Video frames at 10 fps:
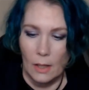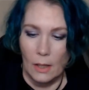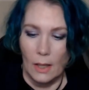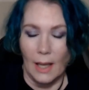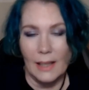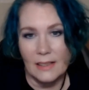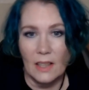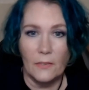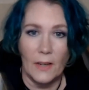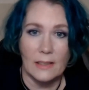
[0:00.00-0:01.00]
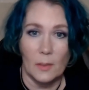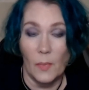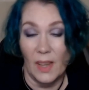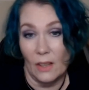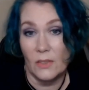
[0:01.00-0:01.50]
Unless I find
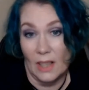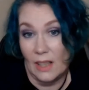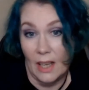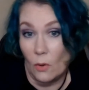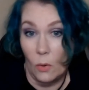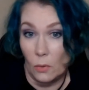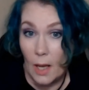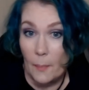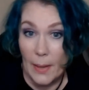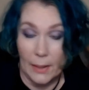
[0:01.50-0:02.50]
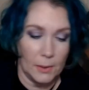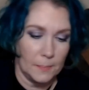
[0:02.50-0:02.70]
something else I like a whole lot better.